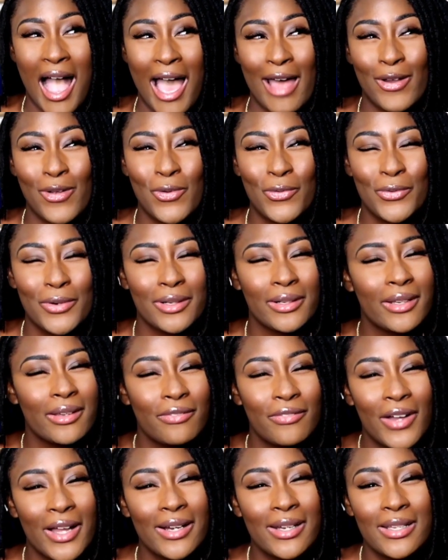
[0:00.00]
I don't really
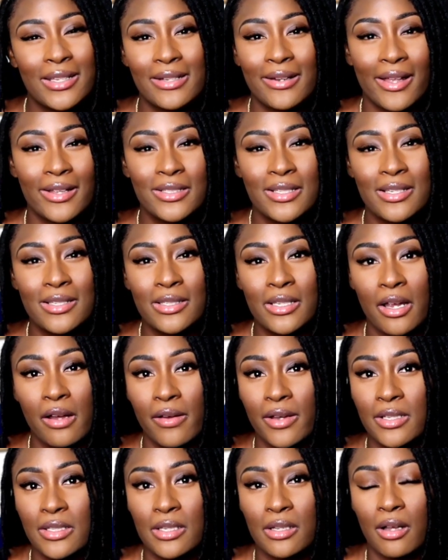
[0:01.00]
find it
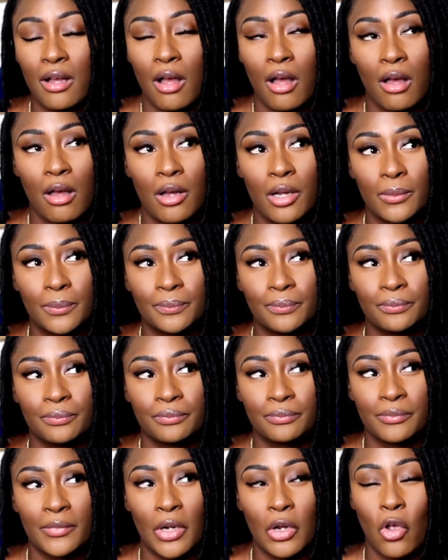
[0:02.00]
necessary to
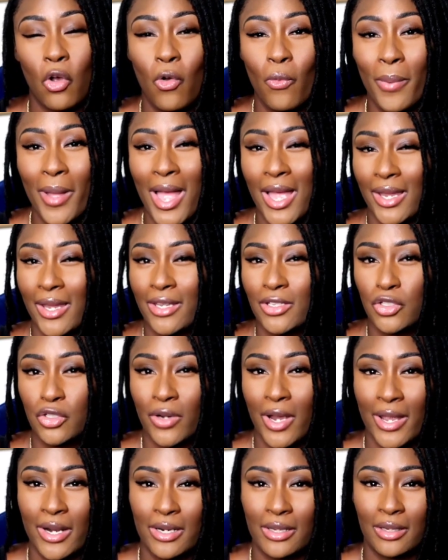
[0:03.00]
go back and
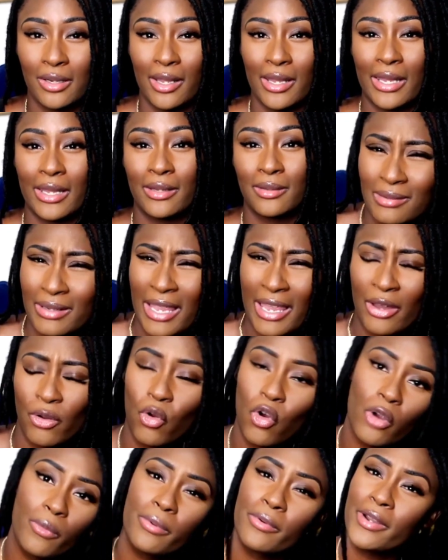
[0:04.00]
try to like
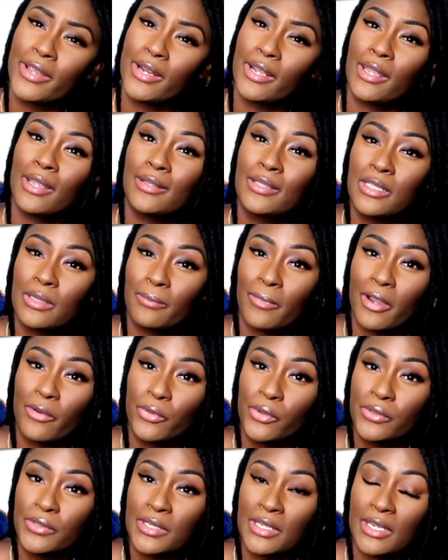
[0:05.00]
incorporate it into my
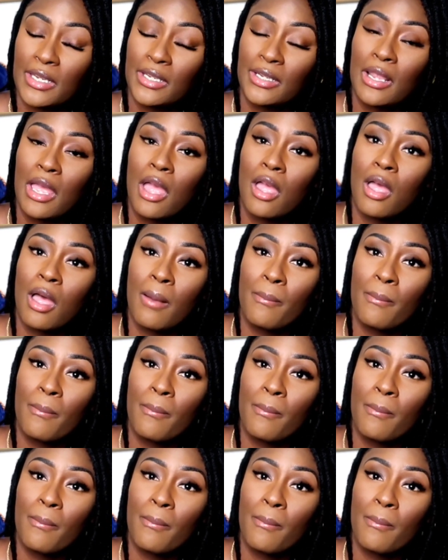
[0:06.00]
routine.